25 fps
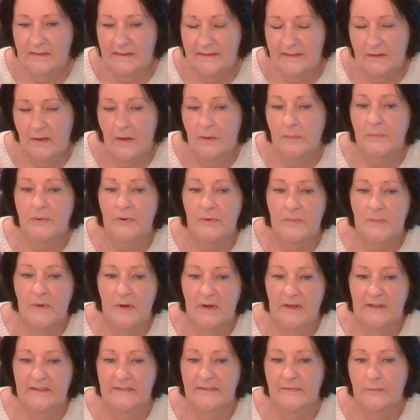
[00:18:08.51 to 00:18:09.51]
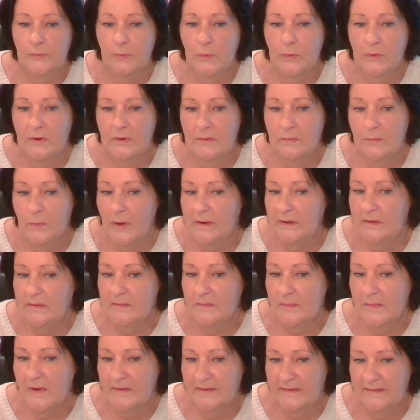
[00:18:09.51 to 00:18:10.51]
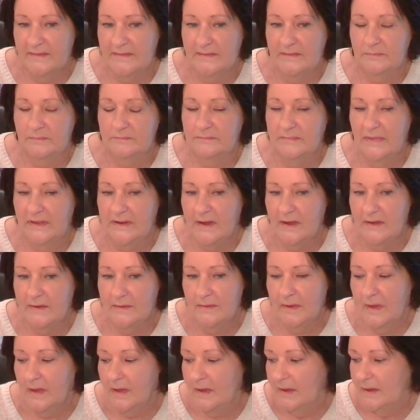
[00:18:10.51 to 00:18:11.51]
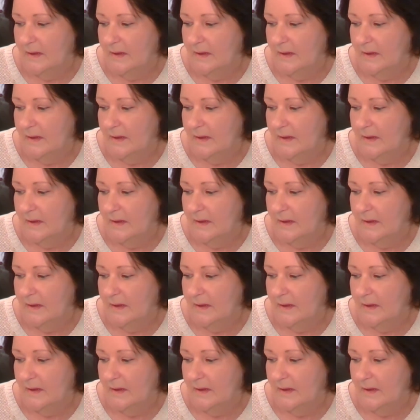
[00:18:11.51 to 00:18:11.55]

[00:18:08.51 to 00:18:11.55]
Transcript: this compromise for one of the most, you know,